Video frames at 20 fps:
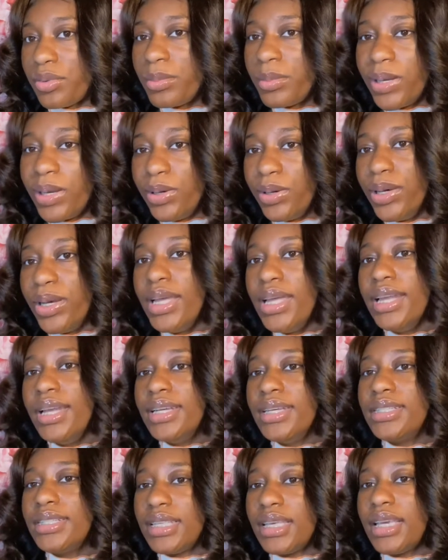Go
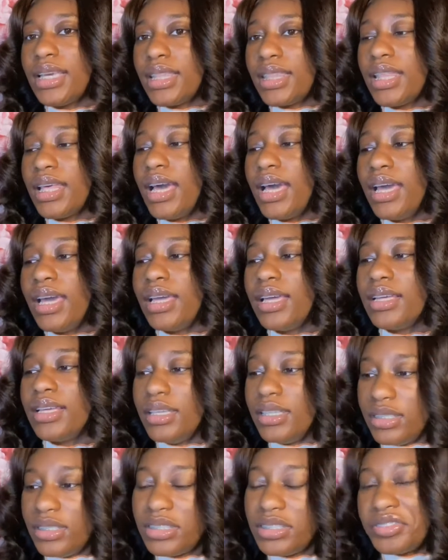saying that
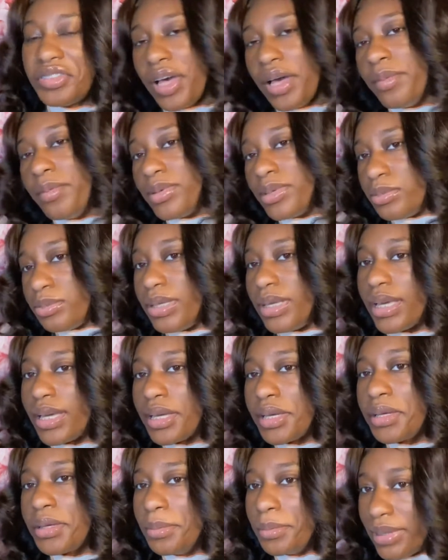each step was being
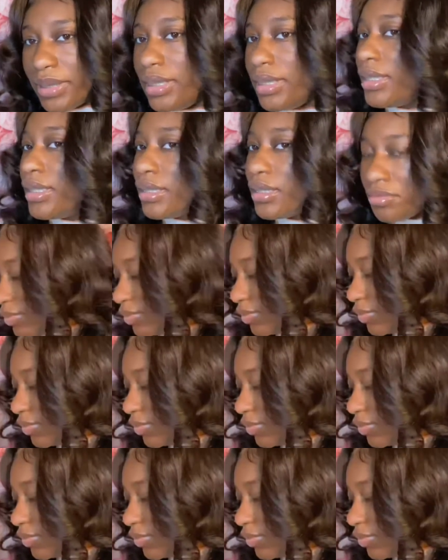completed.